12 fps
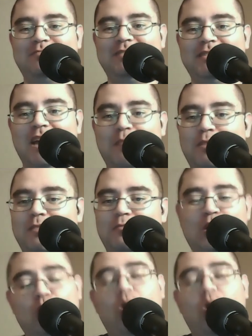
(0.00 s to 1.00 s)
I mean,
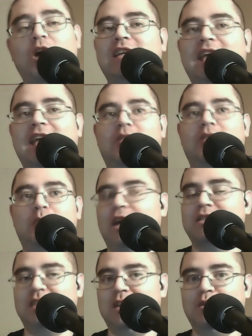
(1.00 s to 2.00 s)
you want to get the
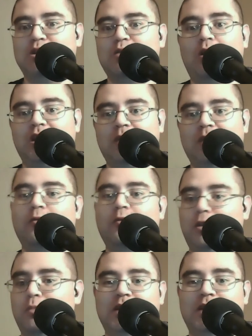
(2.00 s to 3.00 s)
best image quality
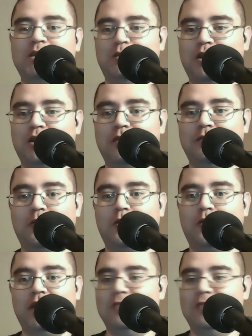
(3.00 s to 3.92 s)
for the price you're looking for.